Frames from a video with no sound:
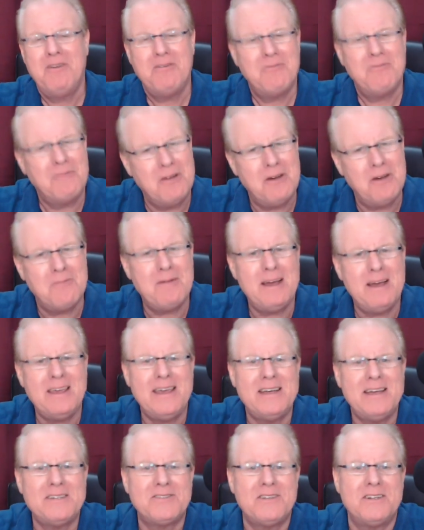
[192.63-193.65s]
Well, my
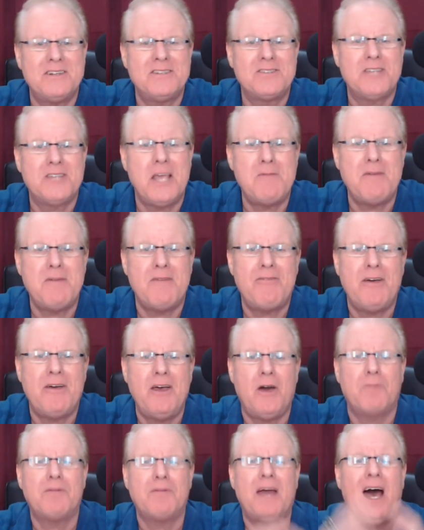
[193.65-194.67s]
guest and his team have
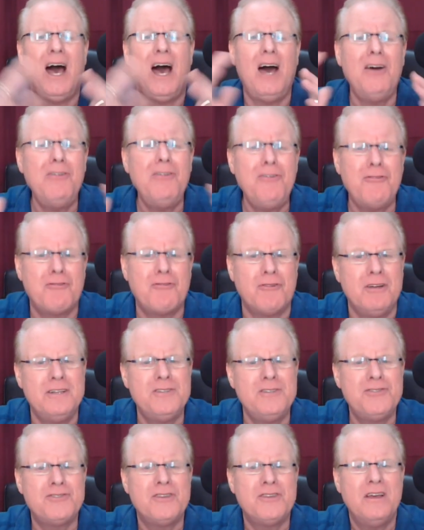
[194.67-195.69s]
helped
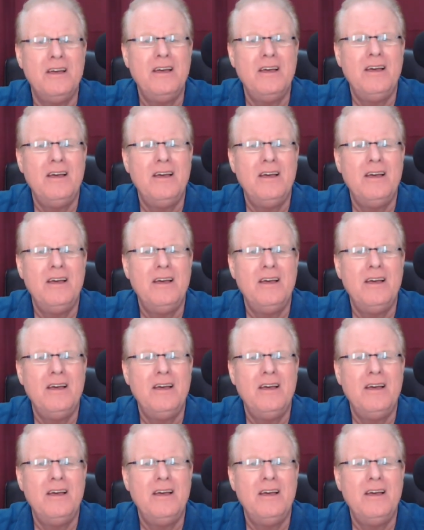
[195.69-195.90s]
hundreds